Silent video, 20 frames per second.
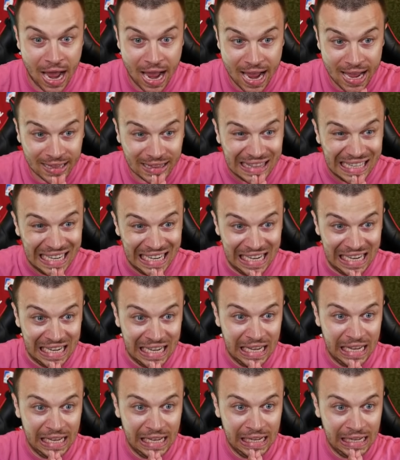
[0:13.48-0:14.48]
and
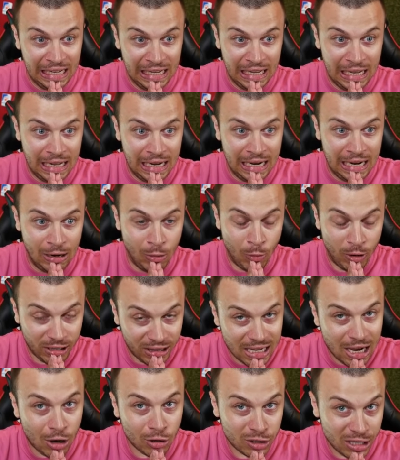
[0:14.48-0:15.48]

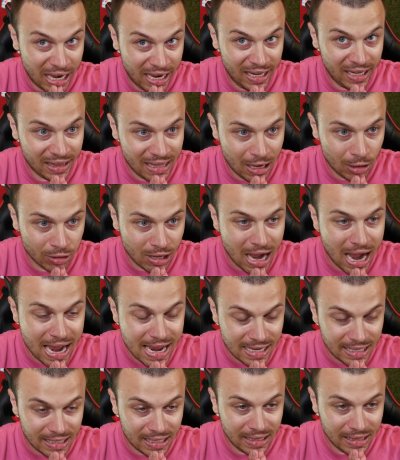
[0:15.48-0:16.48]
without any doubt,
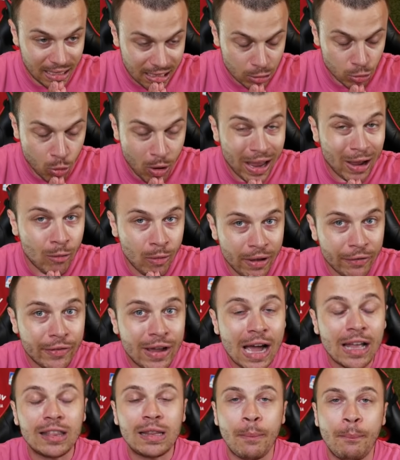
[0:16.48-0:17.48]
guys, this week we've
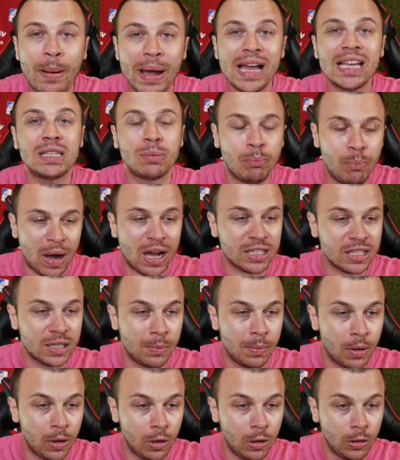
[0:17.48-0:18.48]
got the best
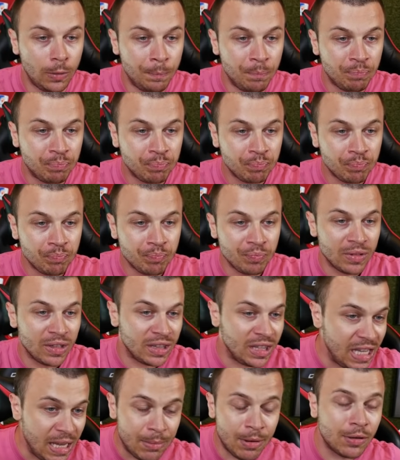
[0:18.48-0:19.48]
possible
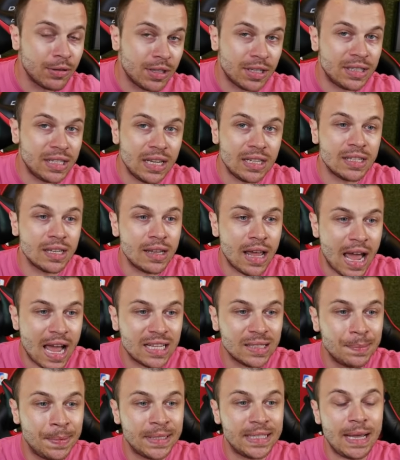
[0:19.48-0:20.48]
Team of the Season
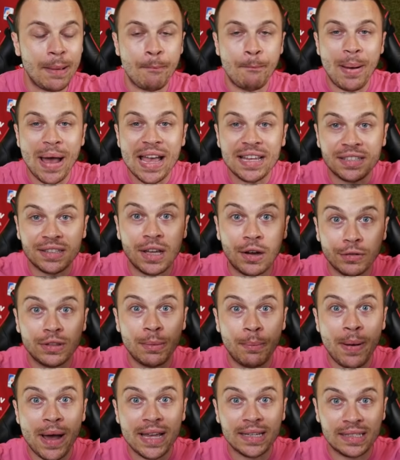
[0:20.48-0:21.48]
SBC, best of the
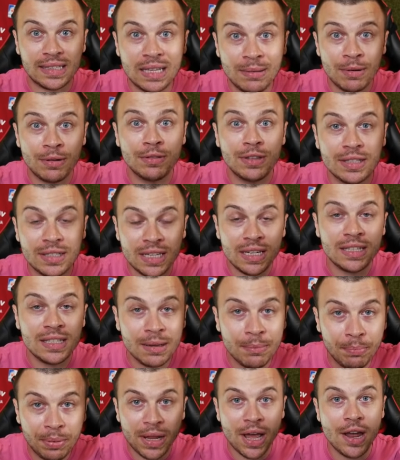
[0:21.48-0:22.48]
best Team of the
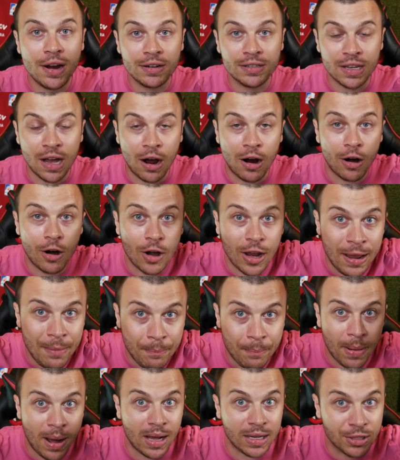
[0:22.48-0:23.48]
Season players are in
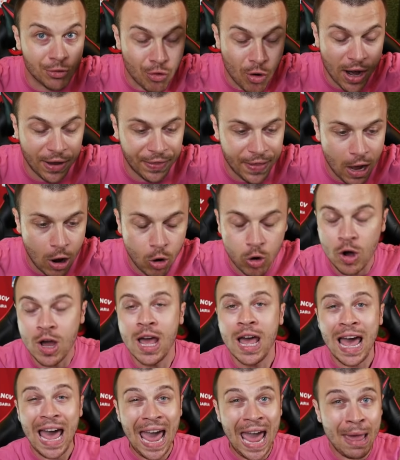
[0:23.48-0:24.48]
packs right now.
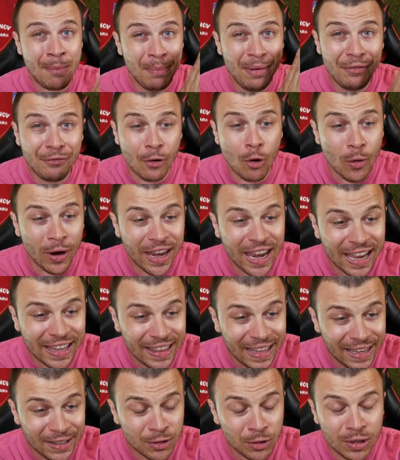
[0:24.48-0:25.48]
And before we
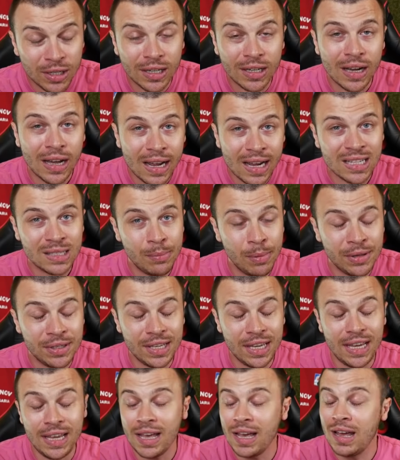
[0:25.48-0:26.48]
get into the
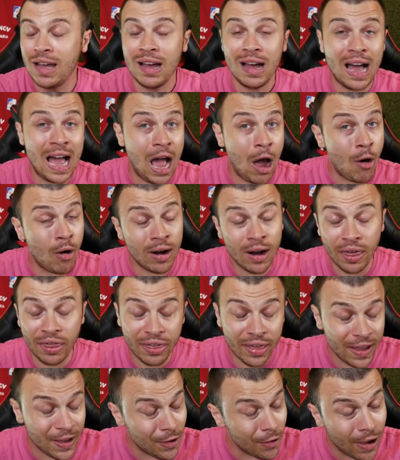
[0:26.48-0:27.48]
SBC, I want to
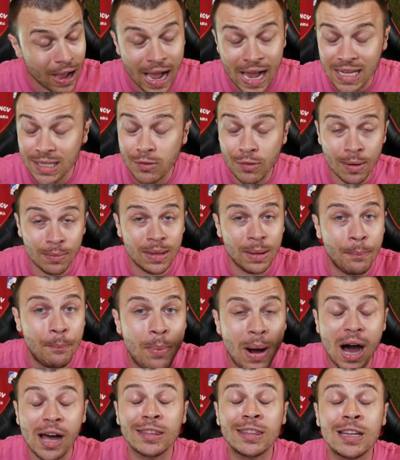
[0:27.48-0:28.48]
thank you guys from the
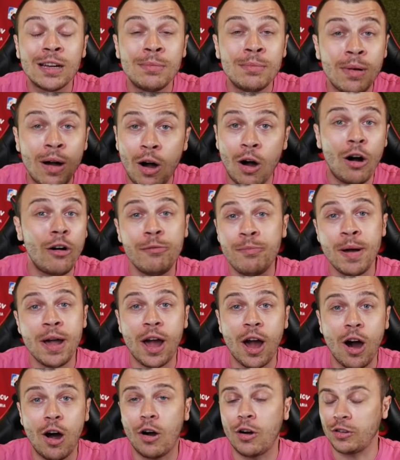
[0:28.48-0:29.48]
bottom of my
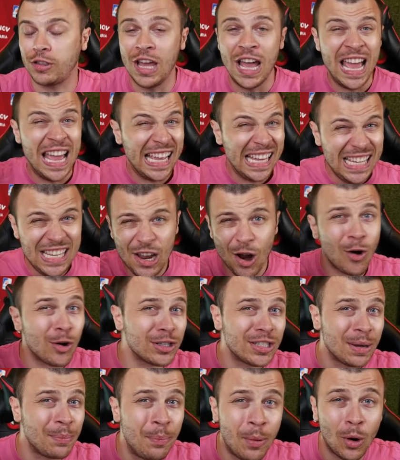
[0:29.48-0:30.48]
heart. Your
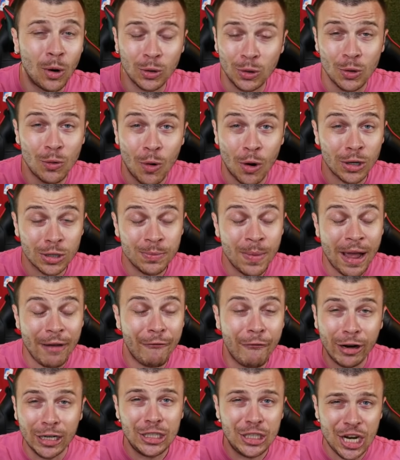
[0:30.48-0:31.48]
support towards my
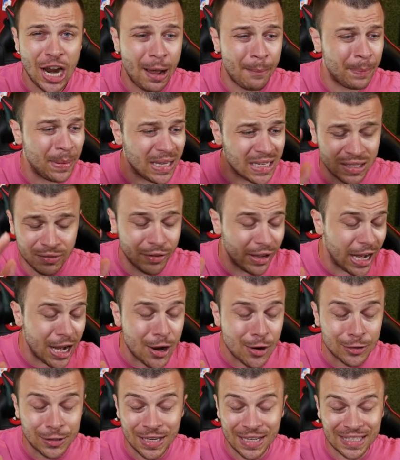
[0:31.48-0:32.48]
FUT Champions
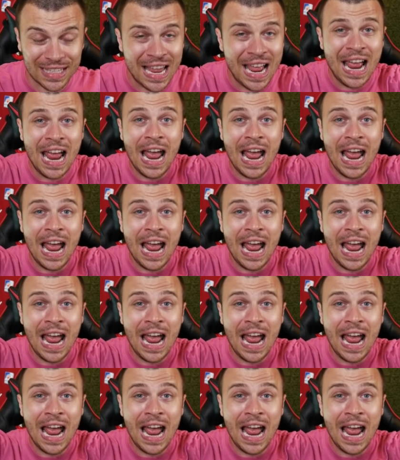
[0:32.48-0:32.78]
videos is